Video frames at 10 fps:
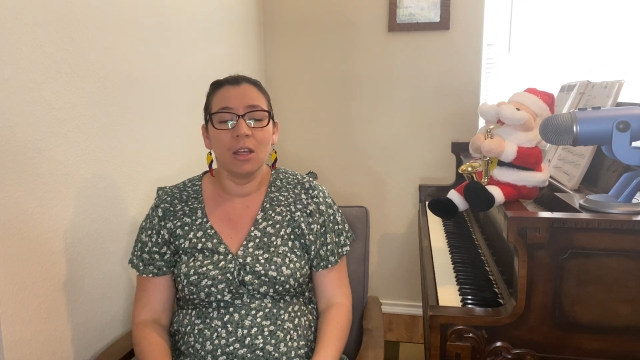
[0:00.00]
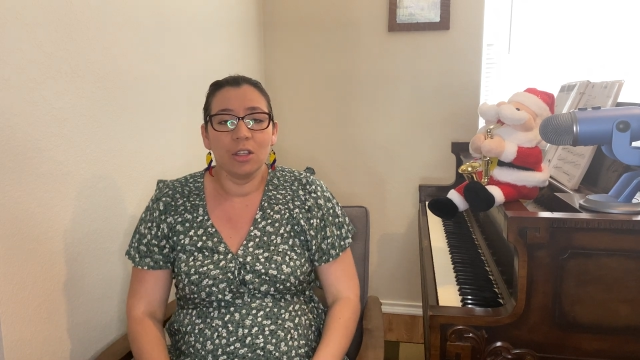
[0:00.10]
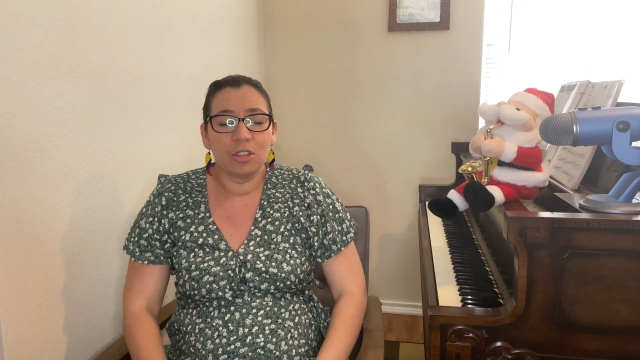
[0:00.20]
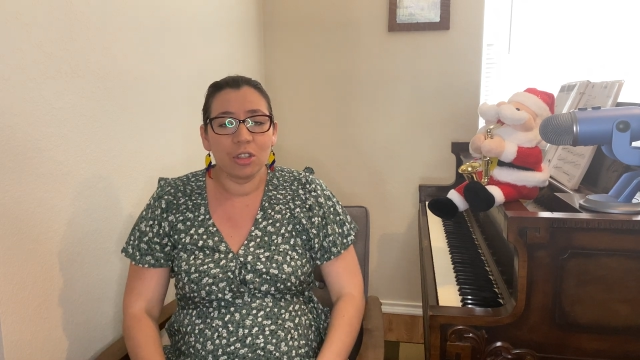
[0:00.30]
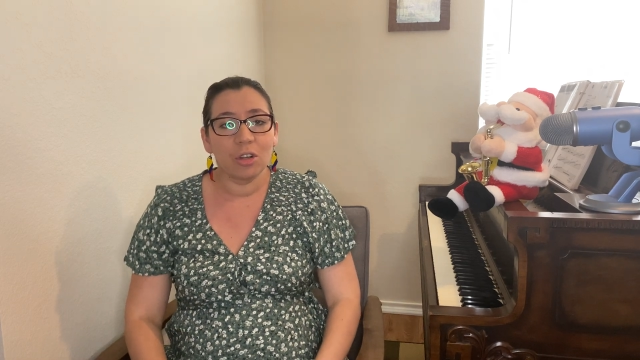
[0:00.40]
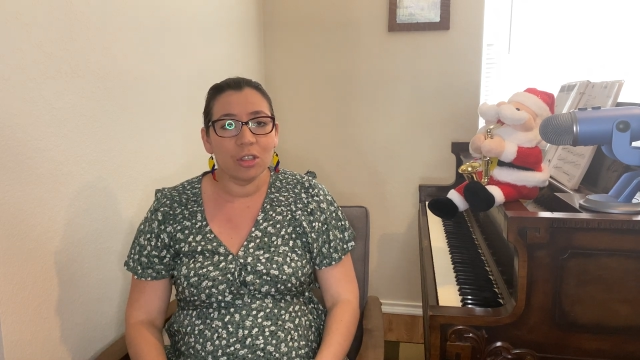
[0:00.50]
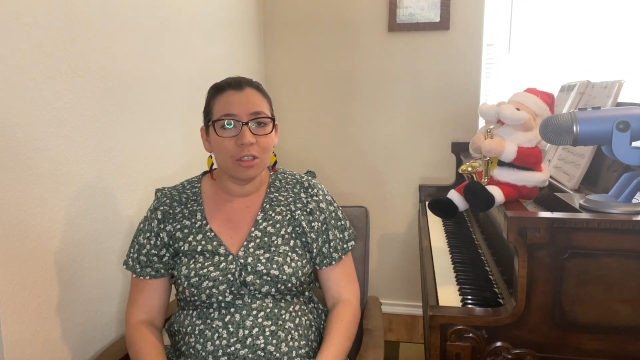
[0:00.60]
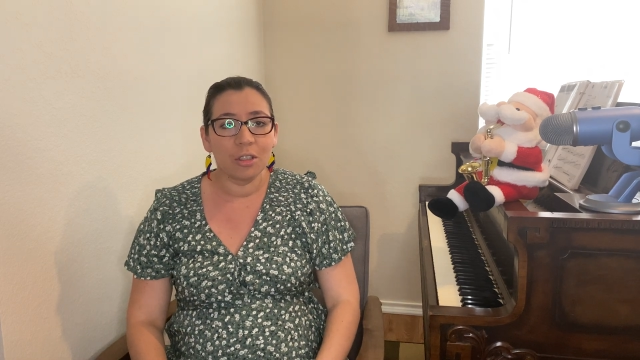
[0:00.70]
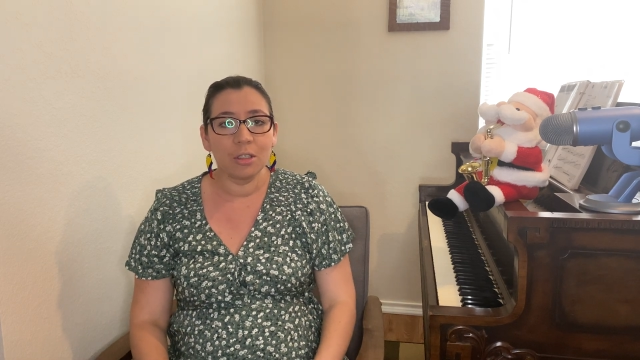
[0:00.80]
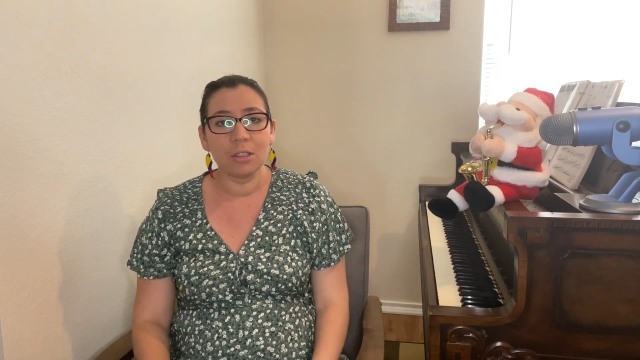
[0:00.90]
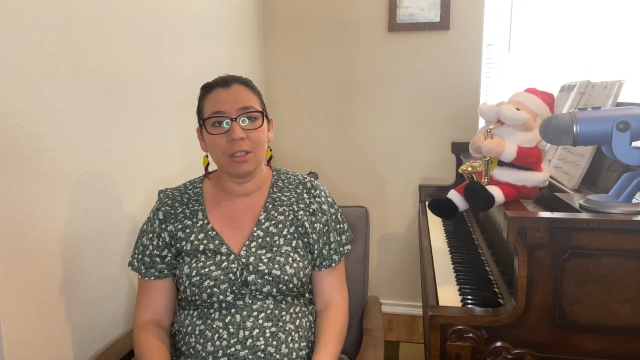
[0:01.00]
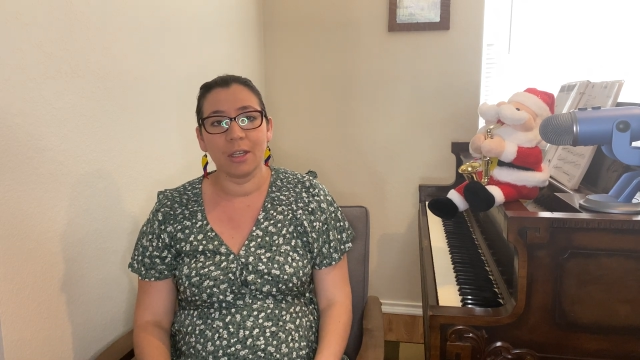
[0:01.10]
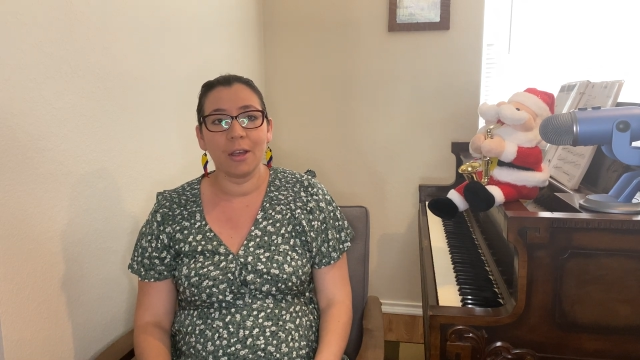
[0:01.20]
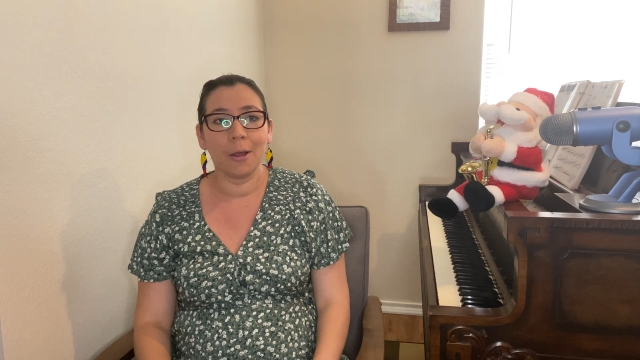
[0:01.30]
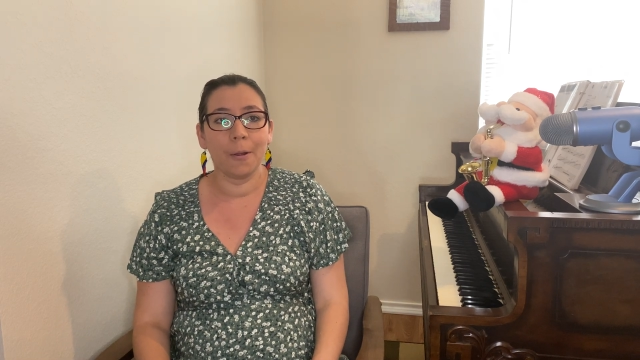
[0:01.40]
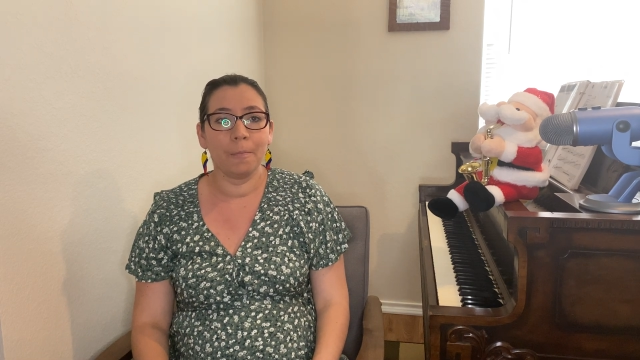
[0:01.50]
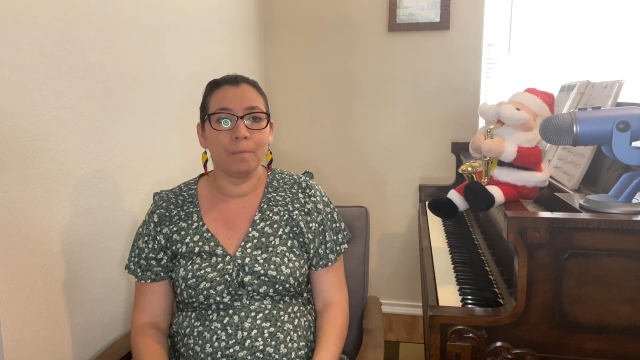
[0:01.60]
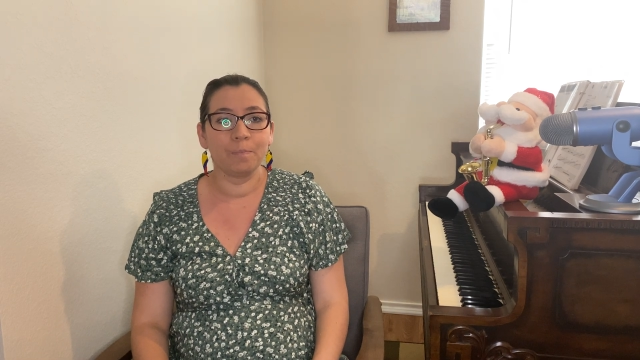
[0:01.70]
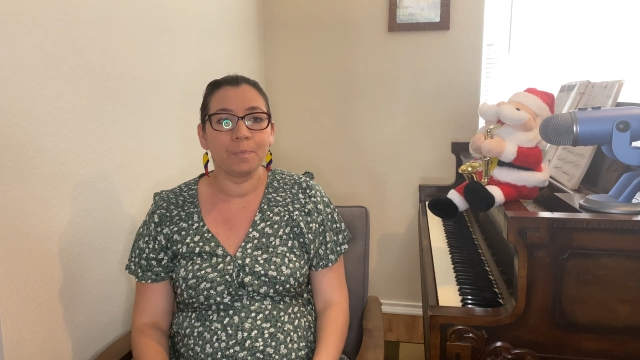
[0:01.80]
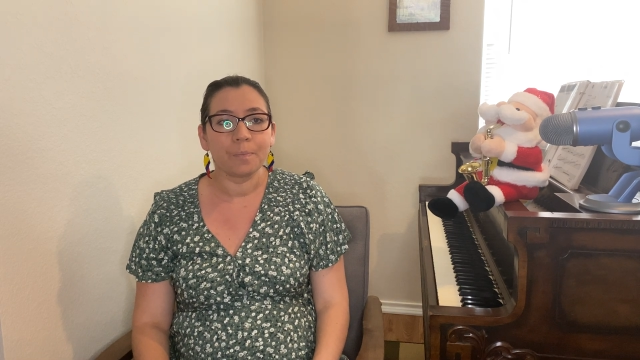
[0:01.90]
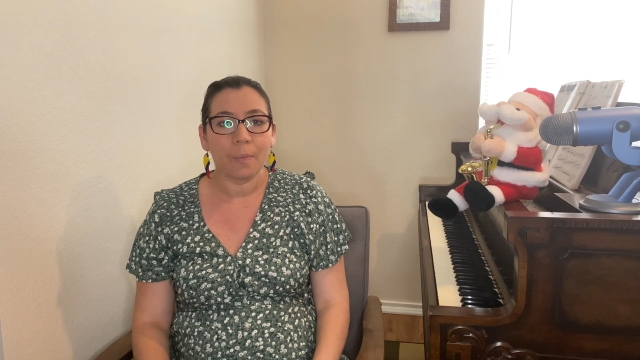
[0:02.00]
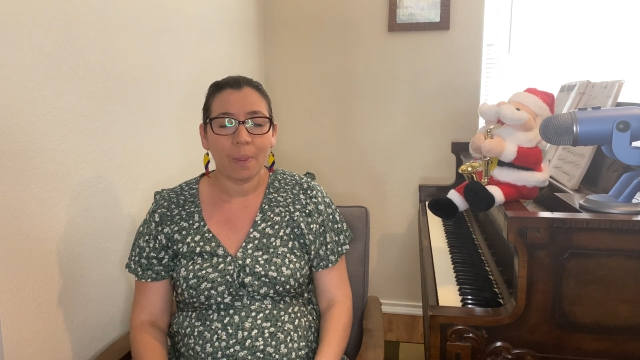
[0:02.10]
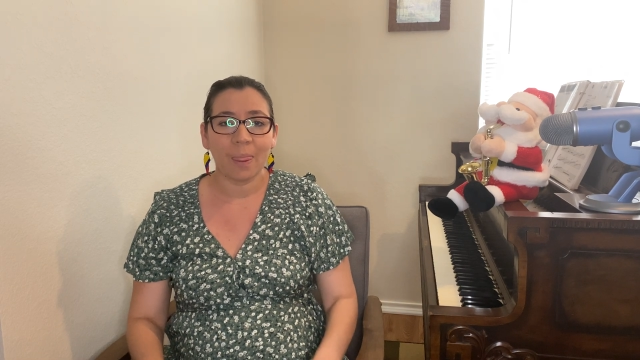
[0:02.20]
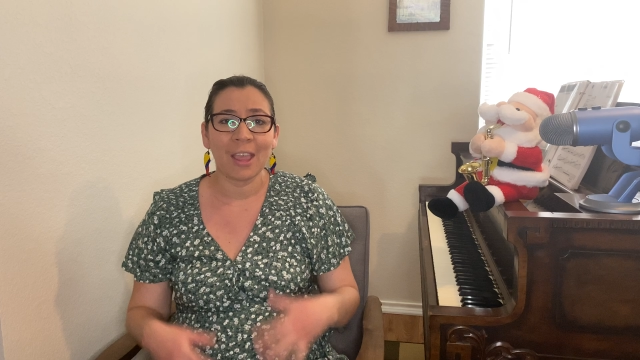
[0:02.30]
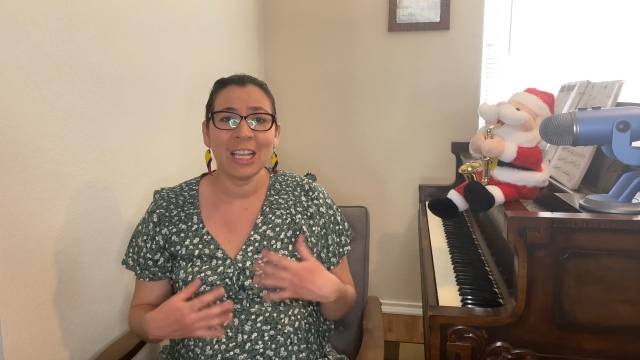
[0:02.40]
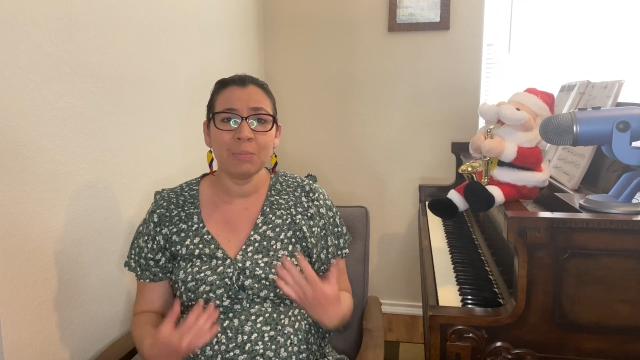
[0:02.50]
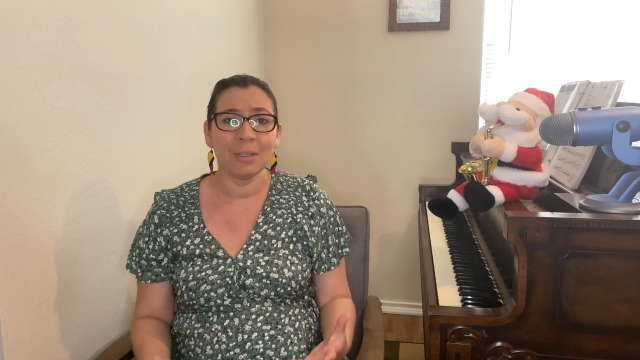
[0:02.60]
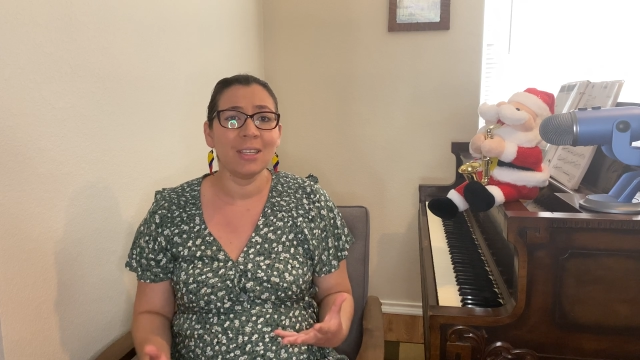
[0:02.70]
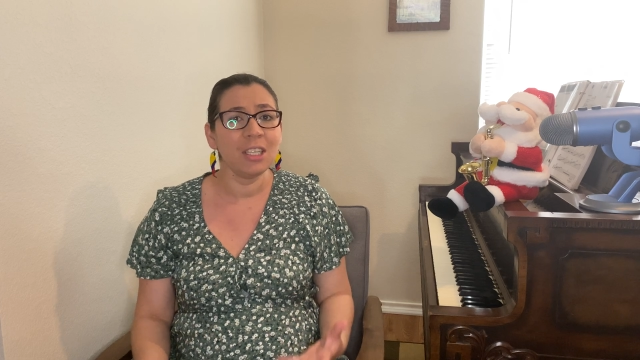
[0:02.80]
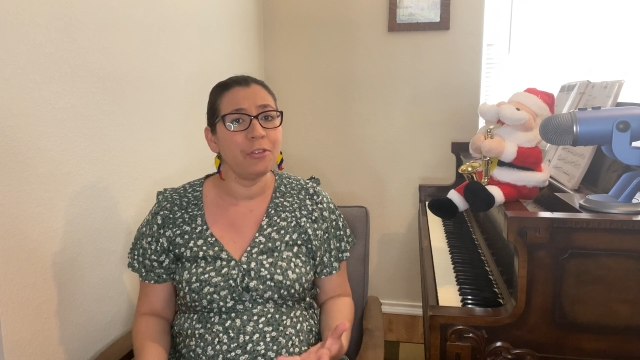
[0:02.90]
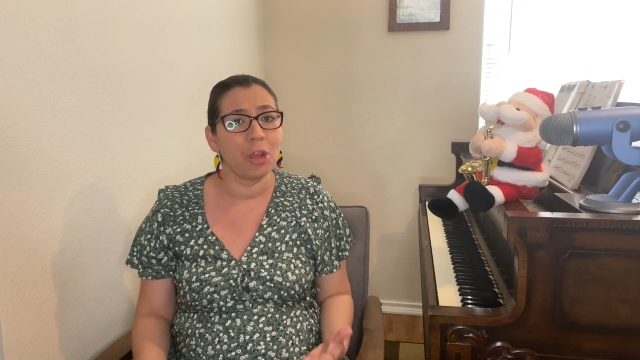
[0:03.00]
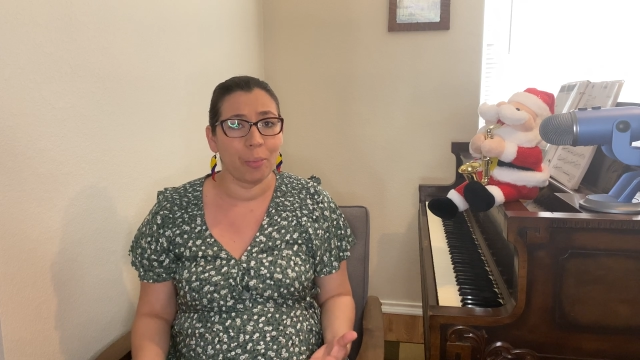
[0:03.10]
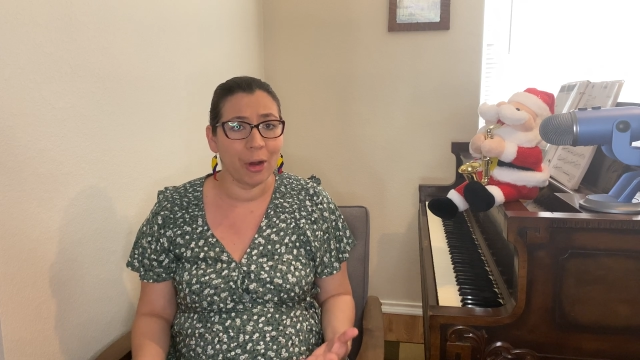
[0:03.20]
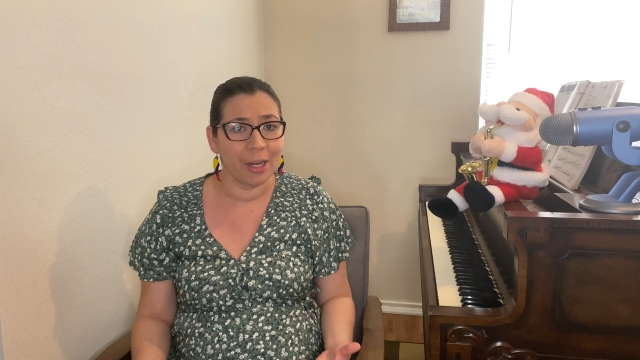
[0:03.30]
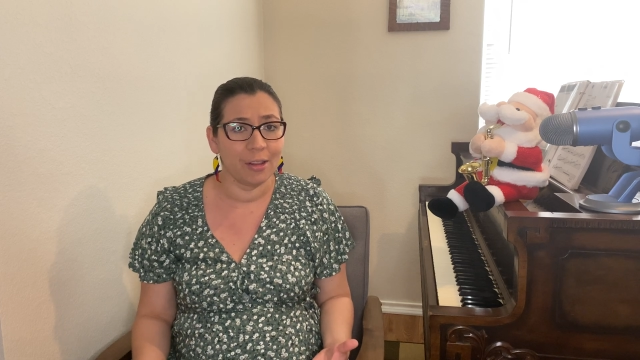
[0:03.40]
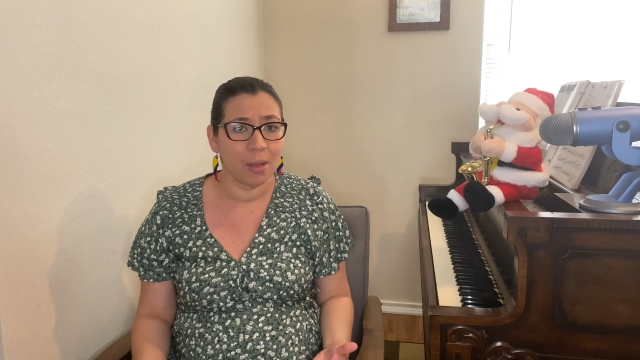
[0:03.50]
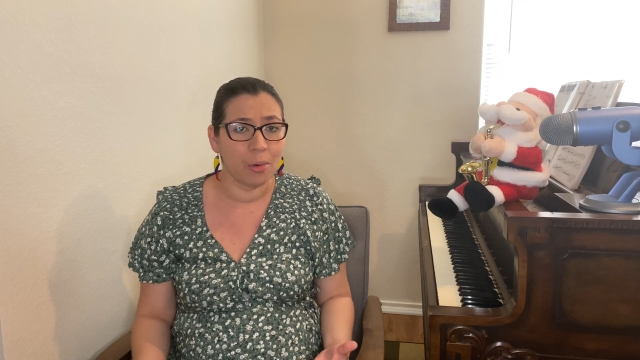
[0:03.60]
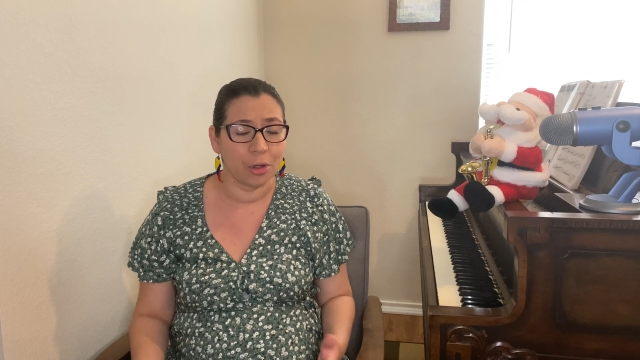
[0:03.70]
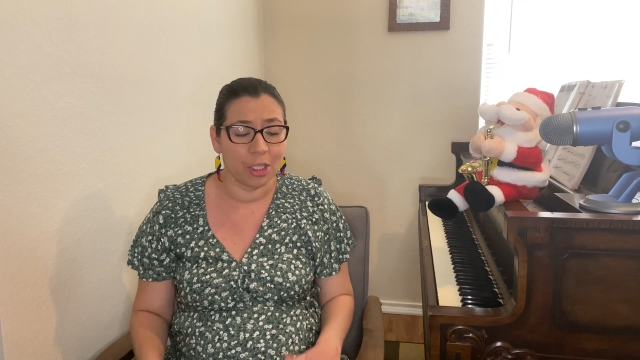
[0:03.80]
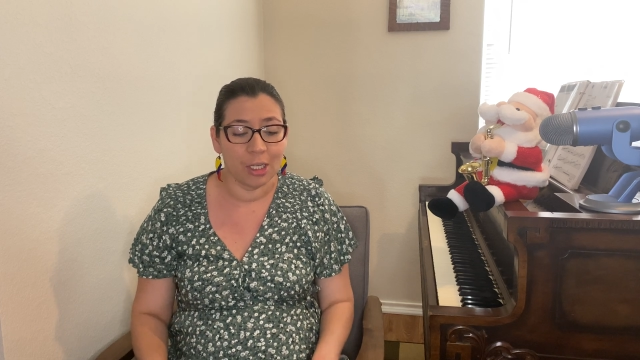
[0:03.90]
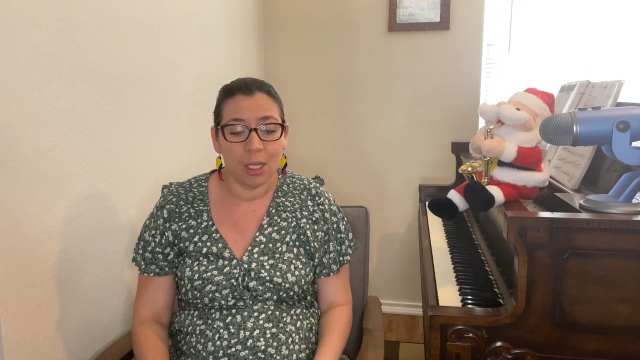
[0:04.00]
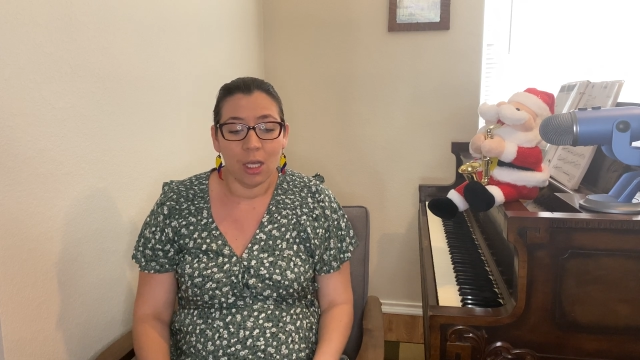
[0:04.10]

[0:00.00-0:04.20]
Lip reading: shoulders, especially if you're playing in the morning.